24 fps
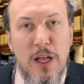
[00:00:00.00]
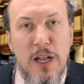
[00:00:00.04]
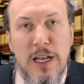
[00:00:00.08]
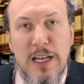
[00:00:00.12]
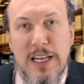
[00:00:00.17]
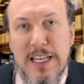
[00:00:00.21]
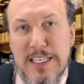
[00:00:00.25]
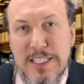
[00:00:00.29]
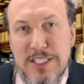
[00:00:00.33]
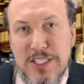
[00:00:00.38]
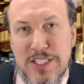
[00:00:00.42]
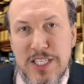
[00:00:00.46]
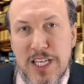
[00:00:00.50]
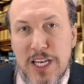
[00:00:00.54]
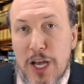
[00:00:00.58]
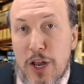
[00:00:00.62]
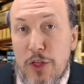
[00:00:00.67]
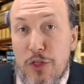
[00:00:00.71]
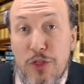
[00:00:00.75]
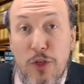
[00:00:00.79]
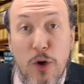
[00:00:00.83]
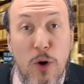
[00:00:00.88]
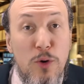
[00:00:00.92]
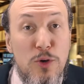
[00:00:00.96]
Listen,
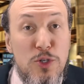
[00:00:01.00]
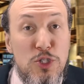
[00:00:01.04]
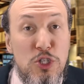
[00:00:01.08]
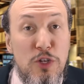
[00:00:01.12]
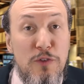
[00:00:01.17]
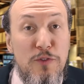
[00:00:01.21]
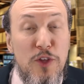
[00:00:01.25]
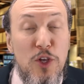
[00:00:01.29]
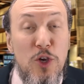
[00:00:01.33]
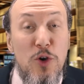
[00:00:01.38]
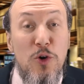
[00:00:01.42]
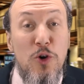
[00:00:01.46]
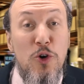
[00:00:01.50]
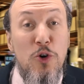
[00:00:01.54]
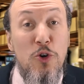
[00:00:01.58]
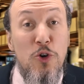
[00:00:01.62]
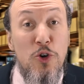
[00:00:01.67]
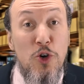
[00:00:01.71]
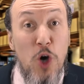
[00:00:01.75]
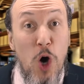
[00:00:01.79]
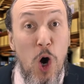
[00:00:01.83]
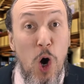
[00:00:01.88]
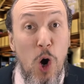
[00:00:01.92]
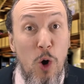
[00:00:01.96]
those of you who
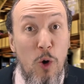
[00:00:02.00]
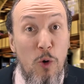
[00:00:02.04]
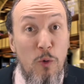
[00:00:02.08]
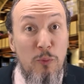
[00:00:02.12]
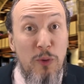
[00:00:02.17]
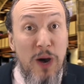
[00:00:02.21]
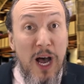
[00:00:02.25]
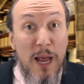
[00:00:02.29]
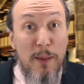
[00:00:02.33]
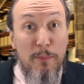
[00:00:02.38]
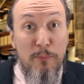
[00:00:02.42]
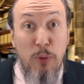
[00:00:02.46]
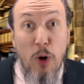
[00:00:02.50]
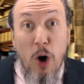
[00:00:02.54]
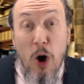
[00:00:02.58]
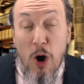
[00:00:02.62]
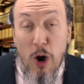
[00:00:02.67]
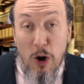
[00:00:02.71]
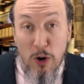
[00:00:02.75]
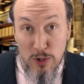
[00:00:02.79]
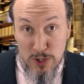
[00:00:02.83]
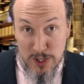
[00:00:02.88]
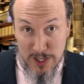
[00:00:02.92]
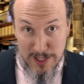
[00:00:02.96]
go by
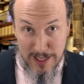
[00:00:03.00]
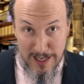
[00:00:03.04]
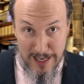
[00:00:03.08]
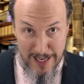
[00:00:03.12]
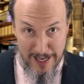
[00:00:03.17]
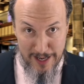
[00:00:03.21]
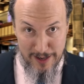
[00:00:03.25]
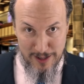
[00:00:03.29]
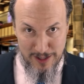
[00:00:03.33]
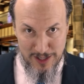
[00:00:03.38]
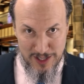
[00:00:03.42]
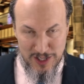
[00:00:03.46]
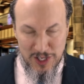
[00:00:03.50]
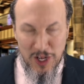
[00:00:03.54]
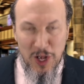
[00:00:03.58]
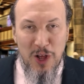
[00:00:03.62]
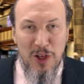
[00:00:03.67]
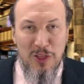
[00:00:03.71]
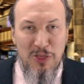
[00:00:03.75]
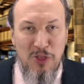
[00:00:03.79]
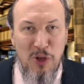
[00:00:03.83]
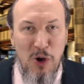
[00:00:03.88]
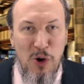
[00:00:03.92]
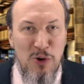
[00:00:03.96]
Paul's letters,
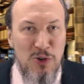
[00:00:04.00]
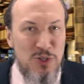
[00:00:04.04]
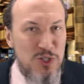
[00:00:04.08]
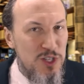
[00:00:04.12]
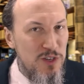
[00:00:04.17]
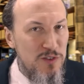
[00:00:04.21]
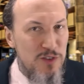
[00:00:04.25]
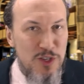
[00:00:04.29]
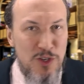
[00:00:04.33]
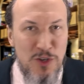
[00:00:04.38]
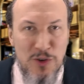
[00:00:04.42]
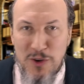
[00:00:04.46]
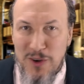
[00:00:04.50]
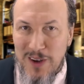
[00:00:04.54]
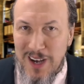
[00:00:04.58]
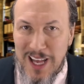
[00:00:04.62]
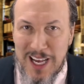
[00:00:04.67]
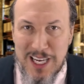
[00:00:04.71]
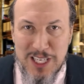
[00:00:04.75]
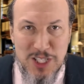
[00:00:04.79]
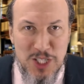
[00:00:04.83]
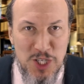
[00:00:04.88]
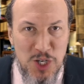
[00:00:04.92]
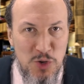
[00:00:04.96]
those of you who
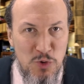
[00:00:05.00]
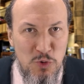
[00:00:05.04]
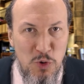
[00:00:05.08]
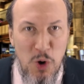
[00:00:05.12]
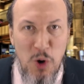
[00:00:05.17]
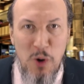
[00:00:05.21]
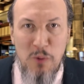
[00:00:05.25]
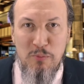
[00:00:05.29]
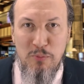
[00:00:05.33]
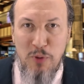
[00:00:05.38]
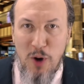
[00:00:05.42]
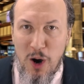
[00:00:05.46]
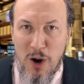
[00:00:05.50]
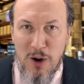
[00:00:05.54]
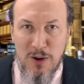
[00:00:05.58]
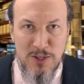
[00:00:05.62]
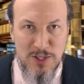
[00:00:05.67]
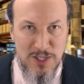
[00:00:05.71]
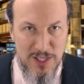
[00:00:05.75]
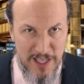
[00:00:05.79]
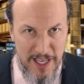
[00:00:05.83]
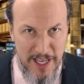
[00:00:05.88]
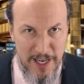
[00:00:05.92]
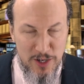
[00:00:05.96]
like to quote
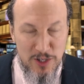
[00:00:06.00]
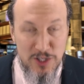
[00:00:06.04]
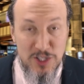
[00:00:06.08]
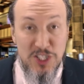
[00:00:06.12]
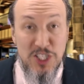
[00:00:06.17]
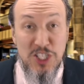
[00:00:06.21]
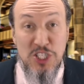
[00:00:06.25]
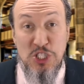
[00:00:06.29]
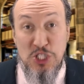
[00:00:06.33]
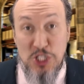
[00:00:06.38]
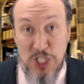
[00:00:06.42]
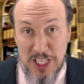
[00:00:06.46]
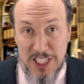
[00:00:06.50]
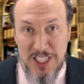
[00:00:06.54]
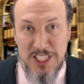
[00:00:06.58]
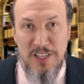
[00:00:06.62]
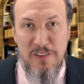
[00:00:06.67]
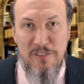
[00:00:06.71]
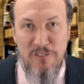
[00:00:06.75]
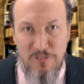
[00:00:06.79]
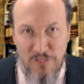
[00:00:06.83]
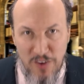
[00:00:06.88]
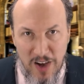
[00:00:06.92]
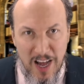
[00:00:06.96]
Paul's letters to
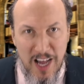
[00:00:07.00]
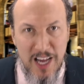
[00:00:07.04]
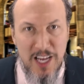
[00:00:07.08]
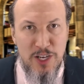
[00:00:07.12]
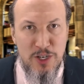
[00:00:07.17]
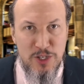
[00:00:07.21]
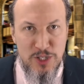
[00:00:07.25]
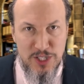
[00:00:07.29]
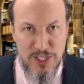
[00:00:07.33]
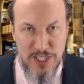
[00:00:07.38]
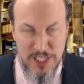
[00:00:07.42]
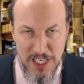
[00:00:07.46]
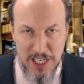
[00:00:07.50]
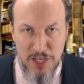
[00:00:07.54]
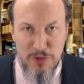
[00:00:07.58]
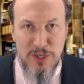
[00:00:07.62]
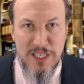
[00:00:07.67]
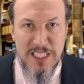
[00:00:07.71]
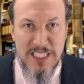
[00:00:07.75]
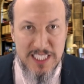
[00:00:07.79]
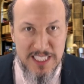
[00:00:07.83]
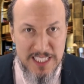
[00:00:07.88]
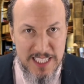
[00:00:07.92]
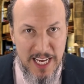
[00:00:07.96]
justify your
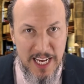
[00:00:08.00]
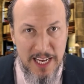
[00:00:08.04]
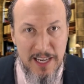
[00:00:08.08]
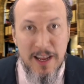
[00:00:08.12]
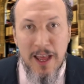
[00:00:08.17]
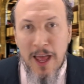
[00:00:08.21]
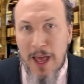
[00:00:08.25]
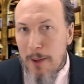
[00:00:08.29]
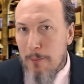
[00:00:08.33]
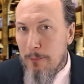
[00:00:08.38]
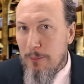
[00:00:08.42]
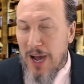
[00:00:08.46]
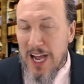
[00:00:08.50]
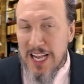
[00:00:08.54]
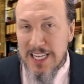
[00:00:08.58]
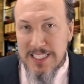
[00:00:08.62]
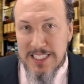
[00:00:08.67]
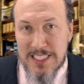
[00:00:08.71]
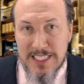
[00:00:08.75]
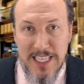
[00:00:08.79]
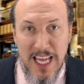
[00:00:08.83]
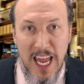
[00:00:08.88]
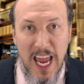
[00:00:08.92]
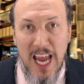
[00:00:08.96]
secret sin by
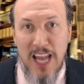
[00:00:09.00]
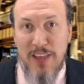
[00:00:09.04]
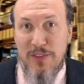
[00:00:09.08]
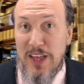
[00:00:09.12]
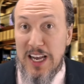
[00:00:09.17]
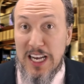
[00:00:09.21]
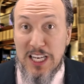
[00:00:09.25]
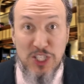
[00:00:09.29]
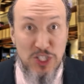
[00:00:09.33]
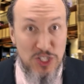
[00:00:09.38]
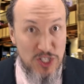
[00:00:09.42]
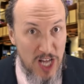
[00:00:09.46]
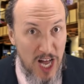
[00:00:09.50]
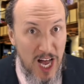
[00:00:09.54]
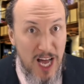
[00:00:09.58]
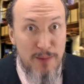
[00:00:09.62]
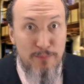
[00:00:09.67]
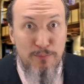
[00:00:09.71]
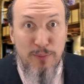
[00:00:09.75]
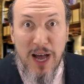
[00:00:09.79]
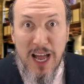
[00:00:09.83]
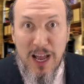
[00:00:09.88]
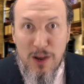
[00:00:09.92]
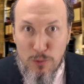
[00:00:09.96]
saying that it's
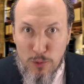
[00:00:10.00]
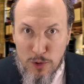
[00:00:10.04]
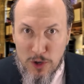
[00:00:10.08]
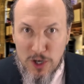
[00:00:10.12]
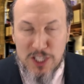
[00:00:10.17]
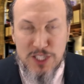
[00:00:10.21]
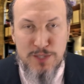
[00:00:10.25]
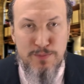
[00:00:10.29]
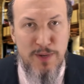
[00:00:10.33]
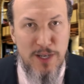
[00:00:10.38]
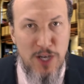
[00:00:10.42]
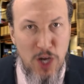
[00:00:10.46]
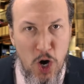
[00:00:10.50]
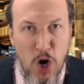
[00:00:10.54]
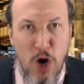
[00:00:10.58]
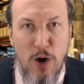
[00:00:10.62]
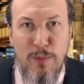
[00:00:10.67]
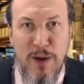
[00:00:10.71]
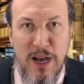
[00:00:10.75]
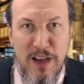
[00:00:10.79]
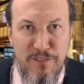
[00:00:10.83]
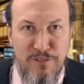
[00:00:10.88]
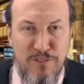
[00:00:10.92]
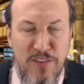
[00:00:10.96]
not by works but all
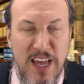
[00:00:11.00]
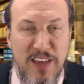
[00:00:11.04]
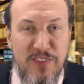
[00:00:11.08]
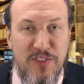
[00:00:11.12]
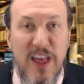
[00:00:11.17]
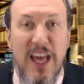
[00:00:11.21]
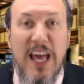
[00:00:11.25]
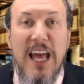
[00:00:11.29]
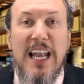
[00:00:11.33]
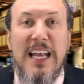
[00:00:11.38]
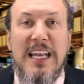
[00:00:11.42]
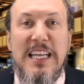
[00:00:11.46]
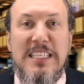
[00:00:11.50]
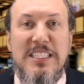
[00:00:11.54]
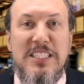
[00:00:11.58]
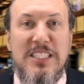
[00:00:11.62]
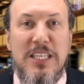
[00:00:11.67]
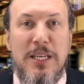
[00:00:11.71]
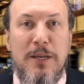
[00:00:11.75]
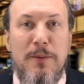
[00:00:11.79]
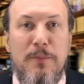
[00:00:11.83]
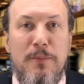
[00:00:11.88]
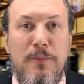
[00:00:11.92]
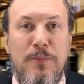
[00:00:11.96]
by faith.
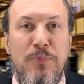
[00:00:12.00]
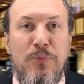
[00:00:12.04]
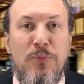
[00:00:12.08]
Listen,